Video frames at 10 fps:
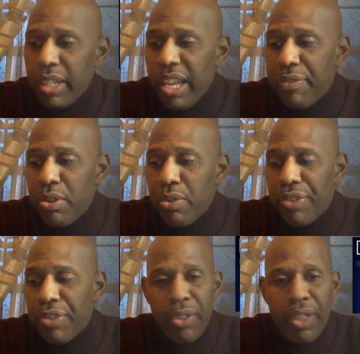if you
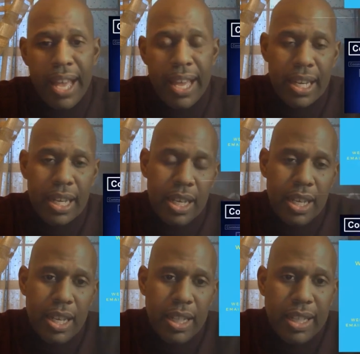feel that
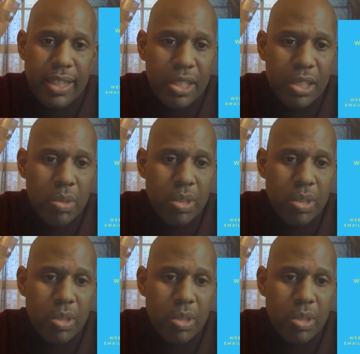this was